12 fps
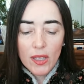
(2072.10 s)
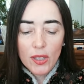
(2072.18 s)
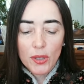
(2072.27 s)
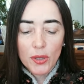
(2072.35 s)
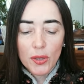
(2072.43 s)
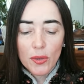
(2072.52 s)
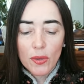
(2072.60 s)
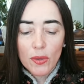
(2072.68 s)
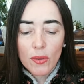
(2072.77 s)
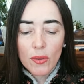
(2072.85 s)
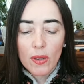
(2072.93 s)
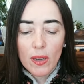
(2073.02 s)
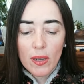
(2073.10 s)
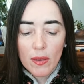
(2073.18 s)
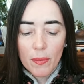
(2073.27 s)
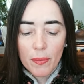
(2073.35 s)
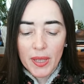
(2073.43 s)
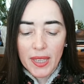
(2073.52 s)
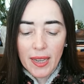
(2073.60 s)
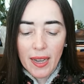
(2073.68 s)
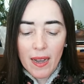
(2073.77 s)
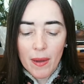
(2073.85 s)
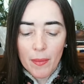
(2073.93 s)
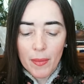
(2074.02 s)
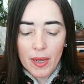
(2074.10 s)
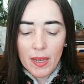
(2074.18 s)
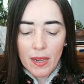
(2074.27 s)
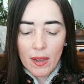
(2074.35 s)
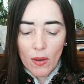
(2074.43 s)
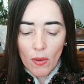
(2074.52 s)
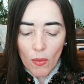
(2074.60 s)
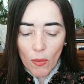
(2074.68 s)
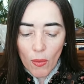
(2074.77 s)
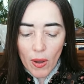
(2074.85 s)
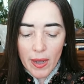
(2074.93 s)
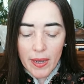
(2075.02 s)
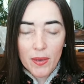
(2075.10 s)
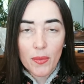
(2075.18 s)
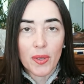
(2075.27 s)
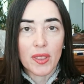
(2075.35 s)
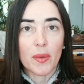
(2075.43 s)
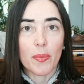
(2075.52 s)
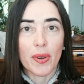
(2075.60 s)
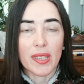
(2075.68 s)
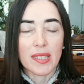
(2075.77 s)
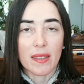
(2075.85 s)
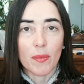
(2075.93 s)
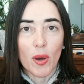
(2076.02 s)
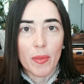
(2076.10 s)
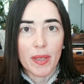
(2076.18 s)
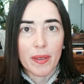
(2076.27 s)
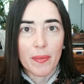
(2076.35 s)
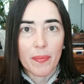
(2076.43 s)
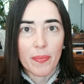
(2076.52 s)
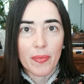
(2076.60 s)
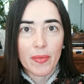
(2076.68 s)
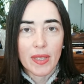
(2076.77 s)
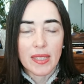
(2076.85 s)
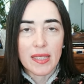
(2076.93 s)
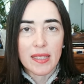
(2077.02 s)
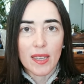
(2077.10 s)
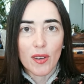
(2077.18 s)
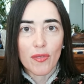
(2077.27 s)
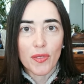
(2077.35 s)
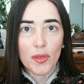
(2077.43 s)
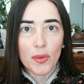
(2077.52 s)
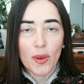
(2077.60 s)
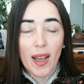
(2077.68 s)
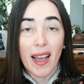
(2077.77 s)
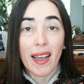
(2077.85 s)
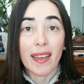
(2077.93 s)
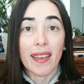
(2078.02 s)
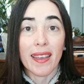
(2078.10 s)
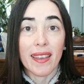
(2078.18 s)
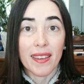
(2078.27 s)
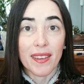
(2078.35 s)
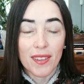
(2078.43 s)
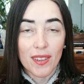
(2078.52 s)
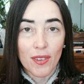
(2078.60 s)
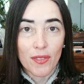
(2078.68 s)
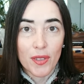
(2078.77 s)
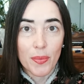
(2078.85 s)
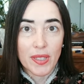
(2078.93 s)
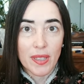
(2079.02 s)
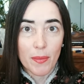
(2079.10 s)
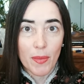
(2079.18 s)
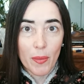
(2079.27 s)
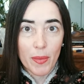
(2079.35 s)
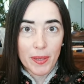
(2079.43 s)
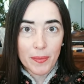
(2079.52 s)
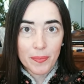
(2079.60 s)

you become one with the present moment, instead of you ahead of the present moment.